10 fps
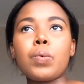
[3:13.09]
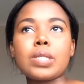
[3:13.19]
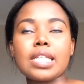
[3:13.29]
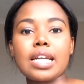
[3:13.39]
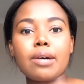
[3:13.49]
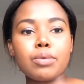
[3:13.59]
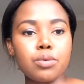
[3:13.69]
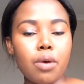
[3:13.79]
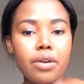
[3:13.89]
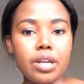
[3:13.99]
Was that I
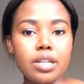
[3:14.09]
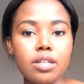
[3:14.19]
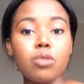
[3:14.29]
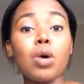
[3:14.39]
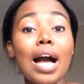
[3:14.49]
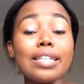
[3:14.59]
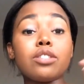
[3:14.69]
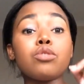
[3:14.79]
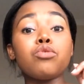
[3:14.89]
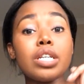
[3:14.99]
was worried. Well, I
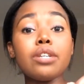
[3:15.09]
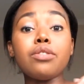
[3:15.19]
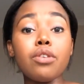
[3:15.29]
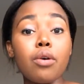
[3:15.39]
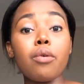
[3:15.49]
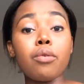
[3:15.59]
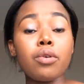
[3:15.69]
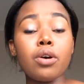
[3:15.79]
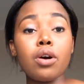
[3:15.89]
didn't really know